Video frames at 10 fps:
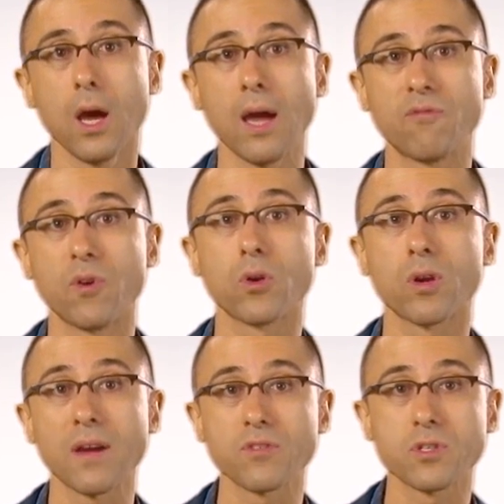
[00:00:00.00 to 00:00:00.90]
I
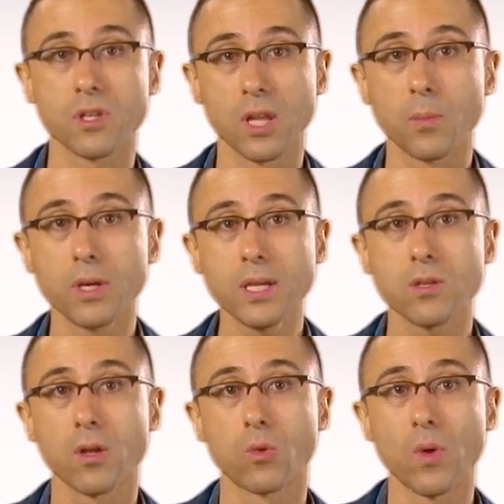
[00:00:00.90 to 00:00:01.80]
photographed
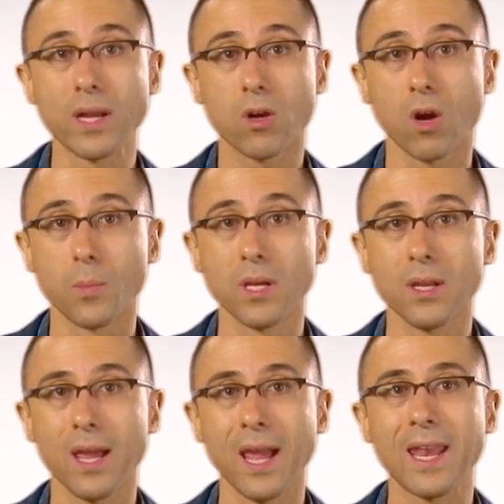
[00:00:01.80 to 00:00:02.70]
celebrities on the red carpet
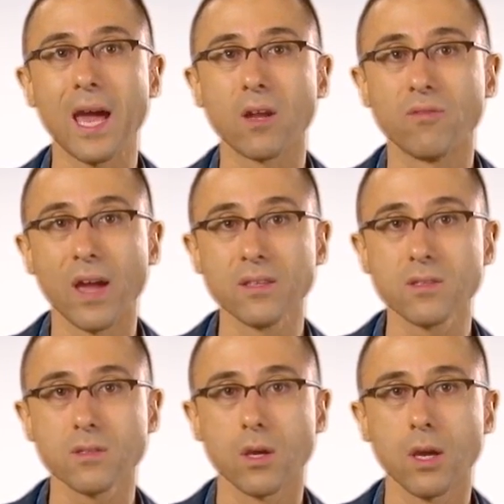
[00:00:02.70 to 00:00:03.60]
and at
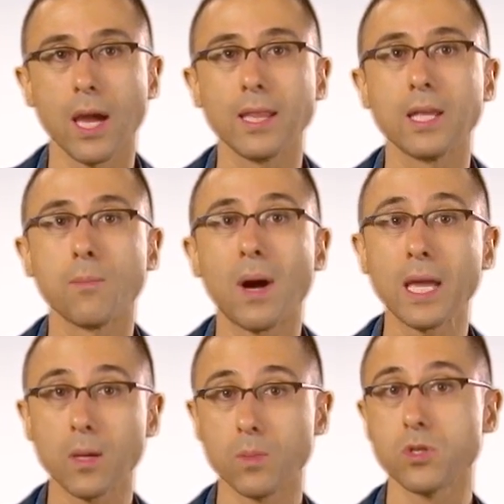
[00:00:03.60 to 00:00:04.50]
events, and then
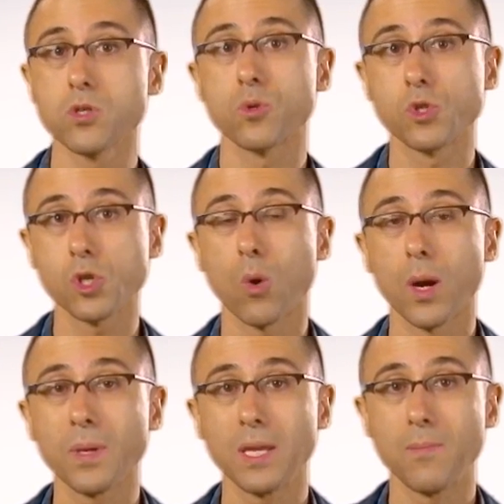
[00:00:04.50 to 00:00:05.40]
my images would show
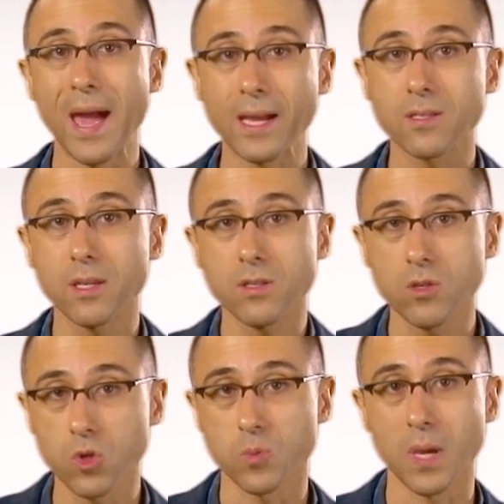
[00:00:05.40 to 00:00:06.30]
up in magazines
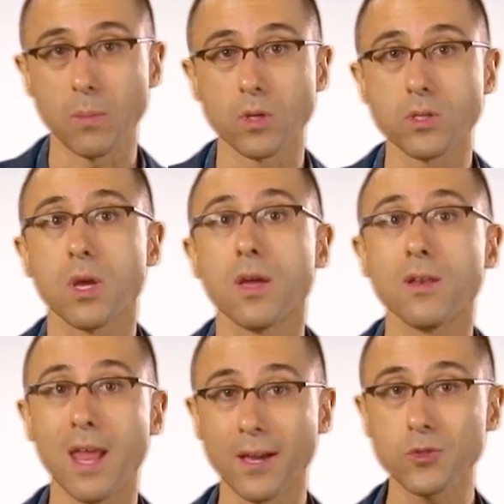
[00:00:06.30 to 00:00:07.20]
and newspapers
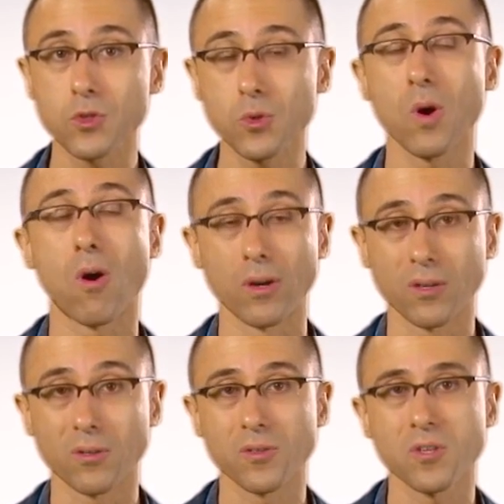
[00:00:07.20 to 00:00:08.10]
next to
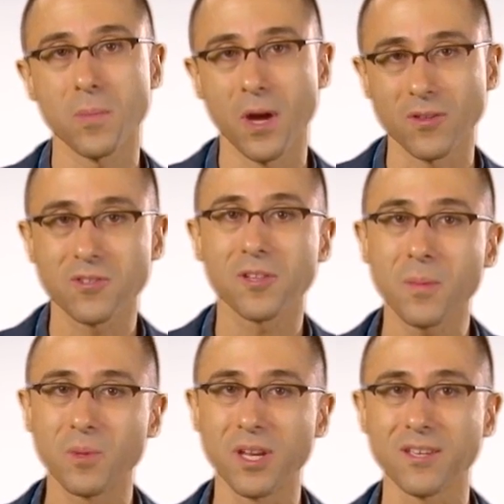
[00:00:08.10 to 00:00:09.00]
articles about
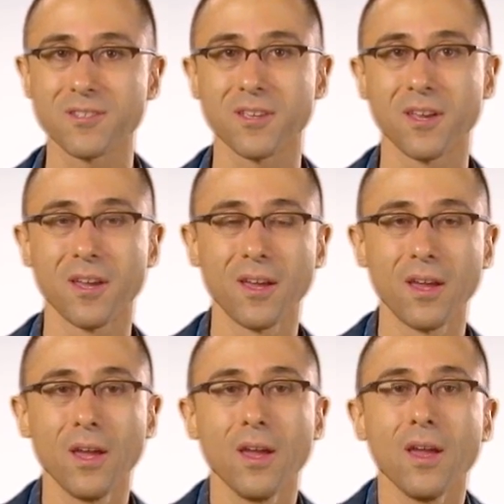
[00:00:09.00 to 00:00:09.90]
celebrities.
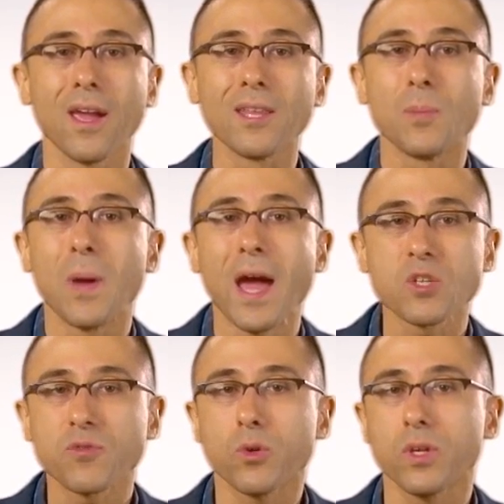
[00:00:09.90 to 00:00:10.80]
In the
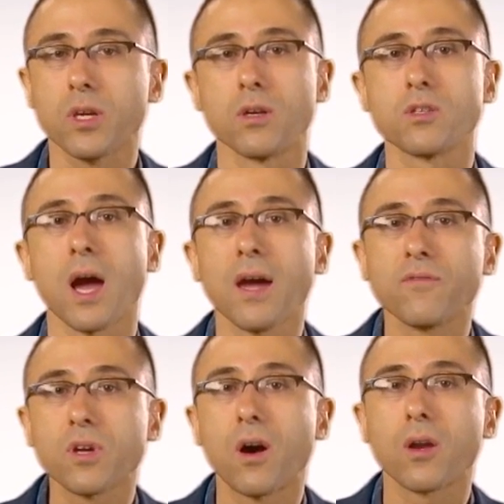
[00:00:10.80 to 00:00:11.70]
past few years,
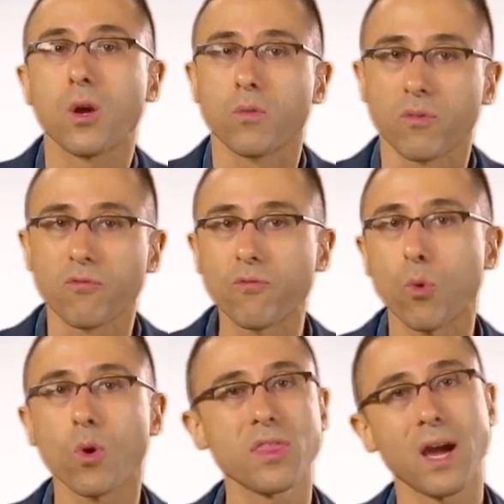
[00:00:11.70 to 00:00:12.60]
I've taught over
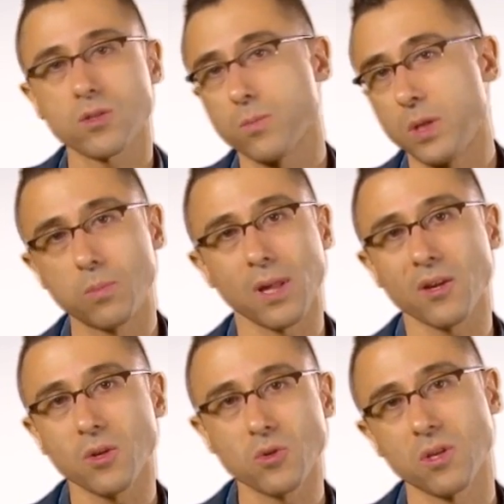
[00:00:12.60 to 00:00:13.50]
4,000 people how
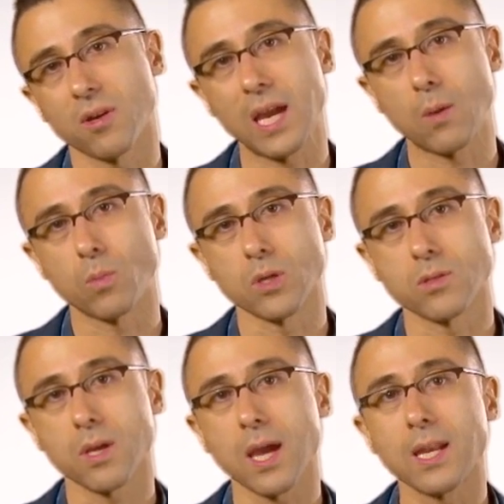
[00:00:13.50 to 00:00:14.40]
to use their
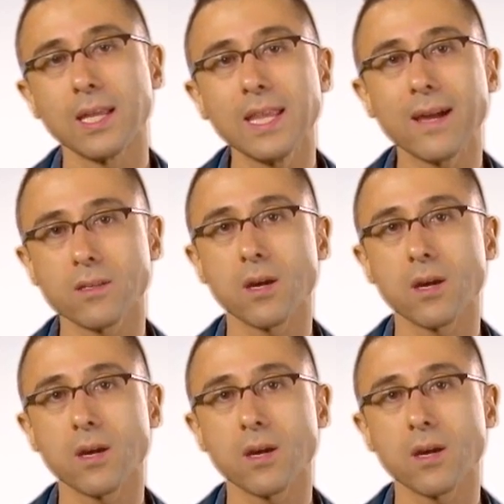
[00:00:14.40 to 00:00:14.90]
cameras. And in that